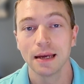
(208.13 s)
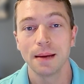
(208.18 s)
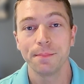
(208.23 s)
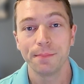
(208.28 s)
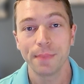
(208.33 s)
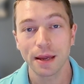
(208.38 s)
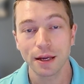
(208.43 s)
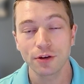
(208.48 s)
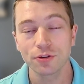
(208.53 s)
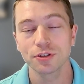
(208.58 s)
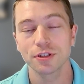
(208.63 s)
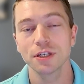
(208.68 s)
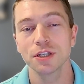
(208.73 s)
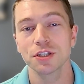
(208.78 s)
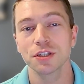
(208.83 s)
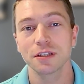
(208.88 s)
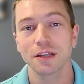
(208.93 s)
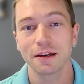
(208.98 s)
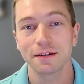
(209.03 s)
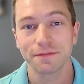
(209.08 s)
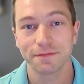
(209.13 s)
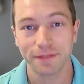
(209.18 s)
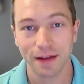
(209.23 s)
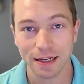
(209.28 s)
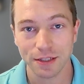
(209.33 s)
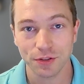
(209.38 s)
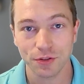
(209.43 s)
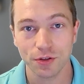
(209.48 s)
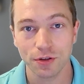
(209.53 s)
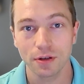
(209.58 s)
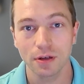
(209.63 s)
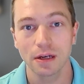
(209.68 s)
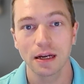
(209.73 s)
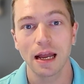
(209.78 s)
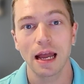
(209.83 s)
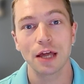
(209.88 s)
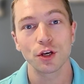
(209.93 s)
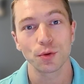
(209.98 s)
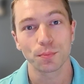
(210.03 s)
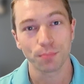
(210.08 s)
Make your decisions faster,
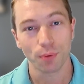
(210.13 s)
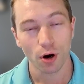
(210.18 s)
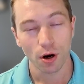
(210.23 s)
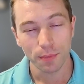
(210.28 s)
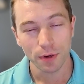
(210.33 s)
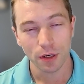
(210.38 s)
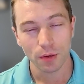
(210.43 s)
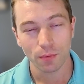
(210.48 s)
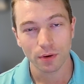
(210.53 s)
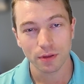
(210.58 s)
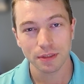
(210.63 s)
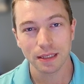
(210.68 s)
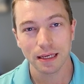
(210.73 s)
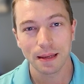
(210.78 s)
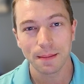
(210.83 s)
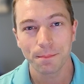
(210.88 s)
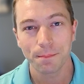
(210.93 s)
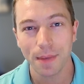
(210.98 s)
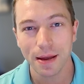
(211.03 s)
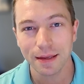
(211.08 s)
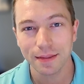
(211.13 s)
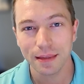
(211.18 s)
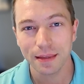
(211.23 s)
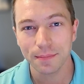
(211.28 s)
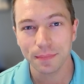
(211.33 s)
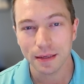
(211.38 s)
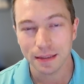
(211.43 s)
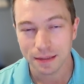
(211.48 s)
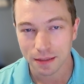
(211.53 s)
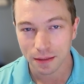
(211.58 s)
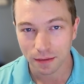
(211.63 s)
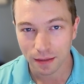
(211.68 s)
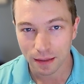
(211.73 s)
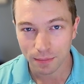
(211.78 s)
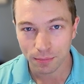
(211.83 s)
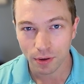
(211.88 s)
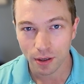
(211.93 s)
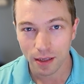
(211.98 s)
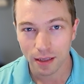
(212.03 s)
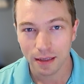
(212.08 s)
and your permanent ones, make them
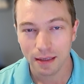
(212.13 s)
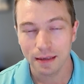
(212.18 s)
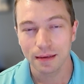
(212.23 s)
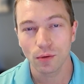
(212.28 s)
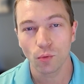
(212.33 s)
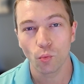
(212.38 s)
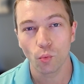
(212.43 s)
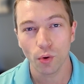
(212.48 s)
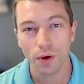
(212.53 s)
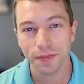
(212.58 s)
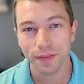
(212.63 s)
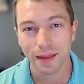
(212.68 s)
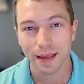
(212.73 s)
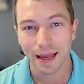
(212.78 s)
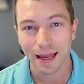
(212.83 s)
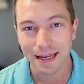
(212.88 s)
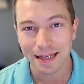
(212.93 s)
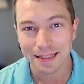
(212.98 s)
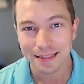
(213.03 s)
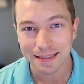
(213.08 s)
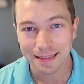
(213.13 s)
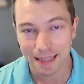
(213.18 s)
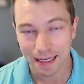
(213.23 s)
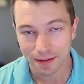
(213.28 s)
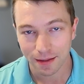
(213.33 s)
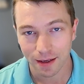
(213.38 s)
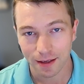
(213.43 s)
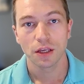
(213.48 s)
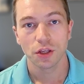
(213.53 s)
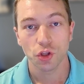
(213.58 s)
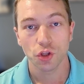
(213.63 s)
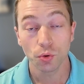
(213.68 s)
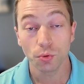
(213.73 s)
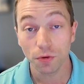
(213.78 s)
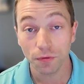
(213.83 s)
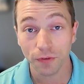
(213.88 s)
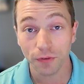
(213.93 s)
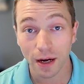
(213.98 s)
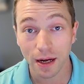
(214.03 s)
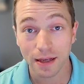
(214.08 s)
deliberate with a deadline. You will
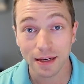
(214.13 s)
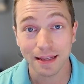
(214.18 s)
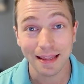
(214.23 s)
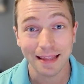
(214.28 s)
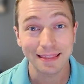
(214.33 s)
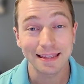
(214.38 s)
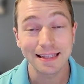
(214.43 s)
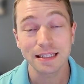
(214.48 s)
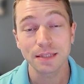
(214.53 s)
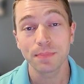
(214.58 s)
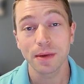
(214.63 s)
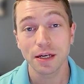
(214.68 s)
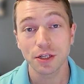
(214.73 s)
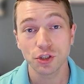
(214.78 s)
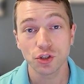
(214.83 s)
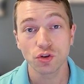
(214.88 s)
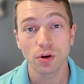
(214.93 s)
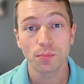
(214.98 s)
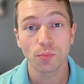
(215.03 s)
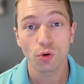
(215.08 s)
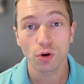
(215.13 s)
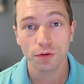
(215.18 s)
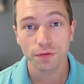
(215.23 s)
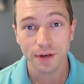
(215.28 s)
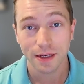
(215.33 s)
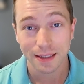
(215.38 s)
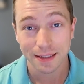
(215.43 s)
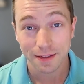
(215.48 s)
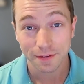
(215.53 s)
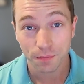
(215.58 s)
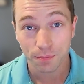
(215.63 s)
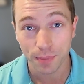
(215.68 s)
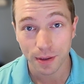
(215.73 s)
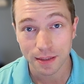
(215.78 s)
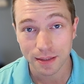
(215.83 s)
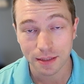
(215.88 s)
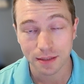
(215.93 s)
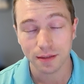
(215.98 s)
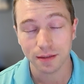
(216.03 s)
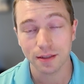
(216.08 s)
find that this makes you a more effective
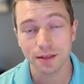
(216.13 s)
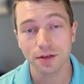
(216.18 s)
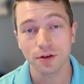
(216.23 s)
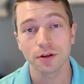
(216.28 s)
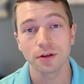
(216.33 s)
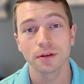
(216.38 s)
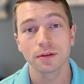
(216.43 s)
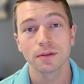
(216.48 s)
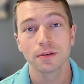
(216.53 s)
business leader,